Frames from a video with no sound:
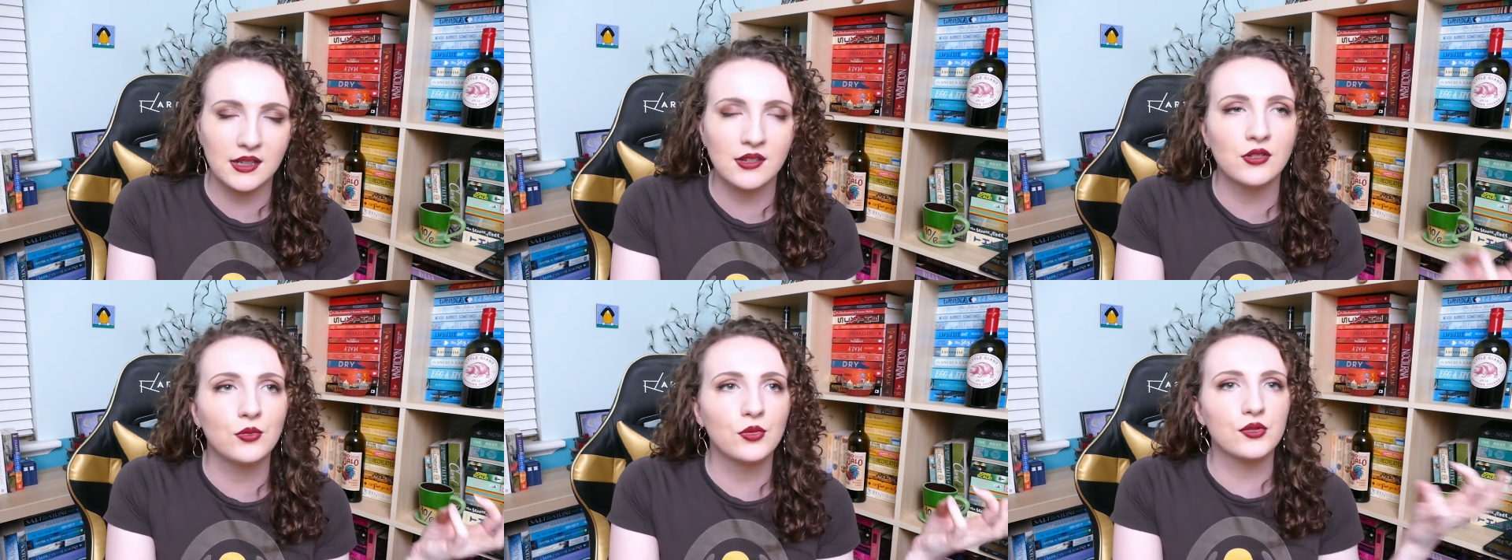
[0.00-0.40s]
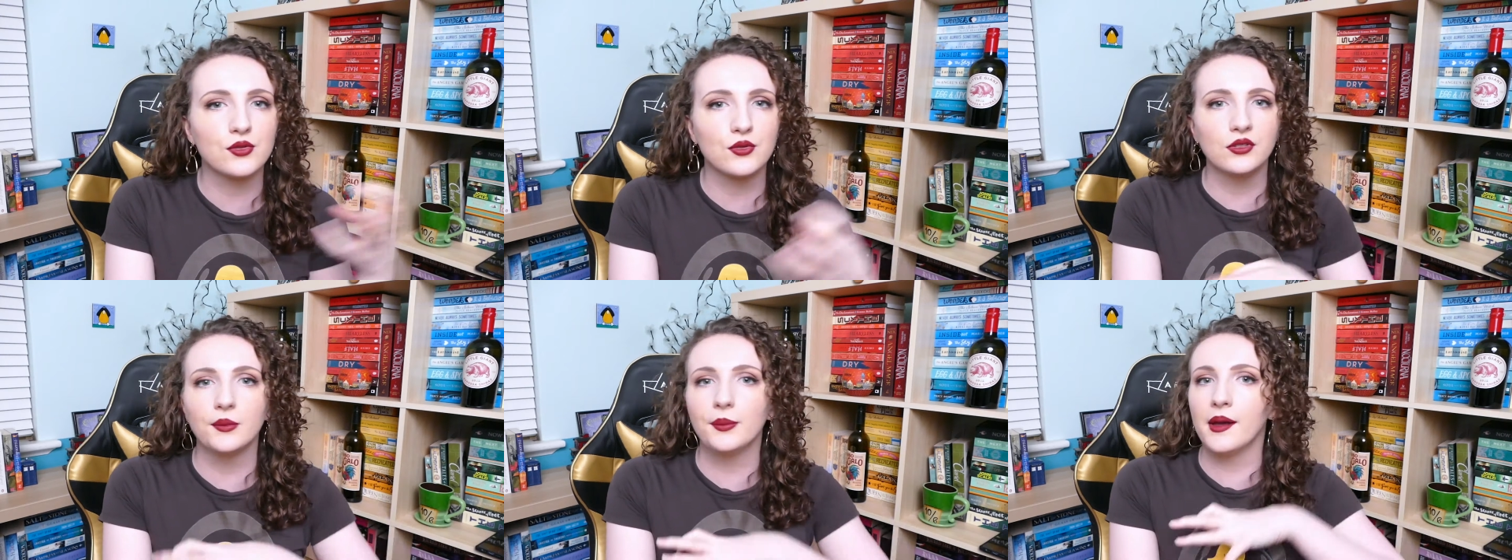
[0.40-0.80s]
It was
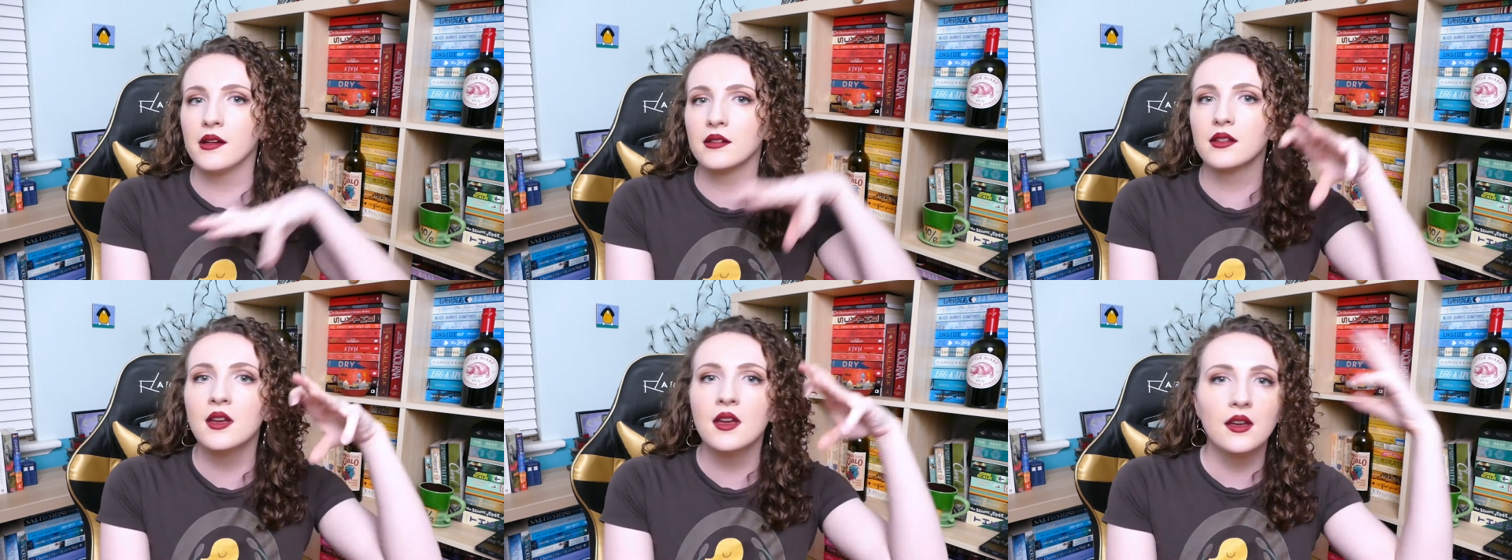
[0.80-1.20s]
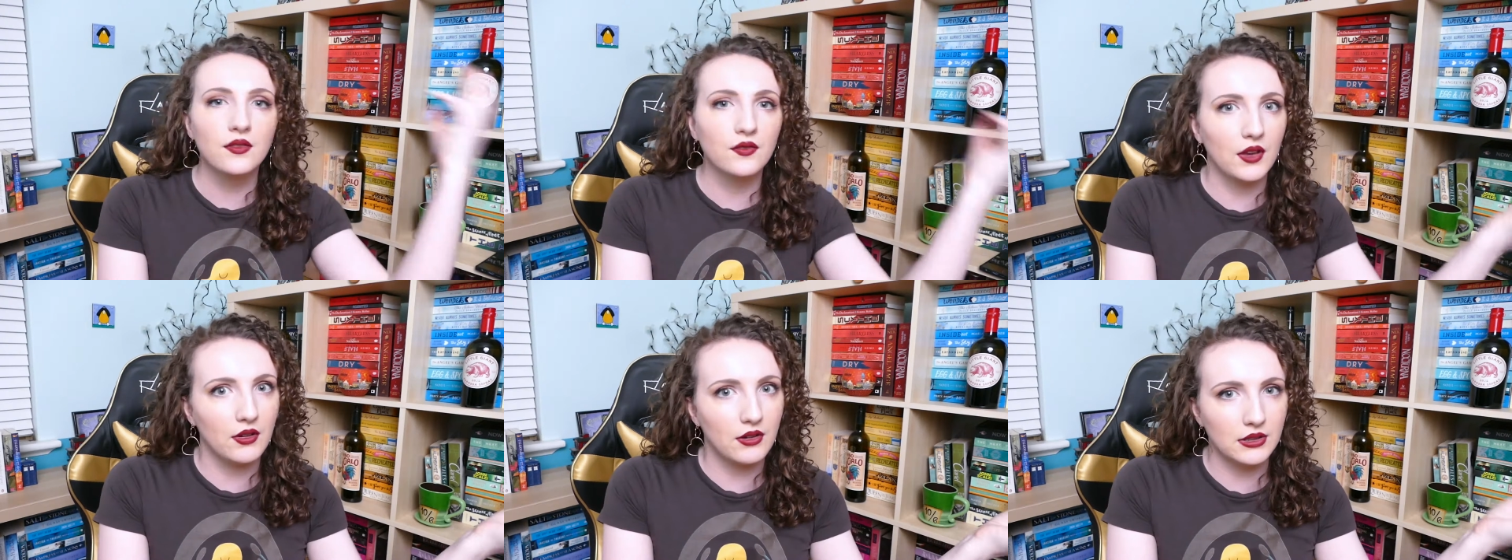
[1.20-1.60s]
all about
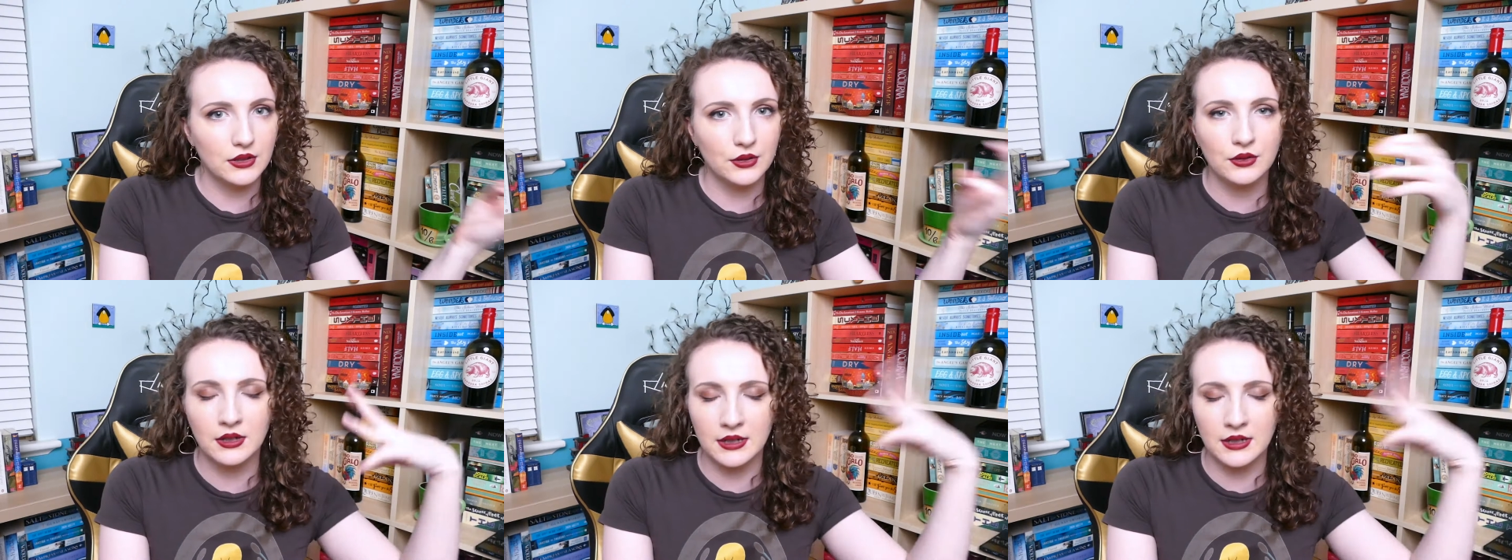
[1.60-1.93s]
Fairy Loot and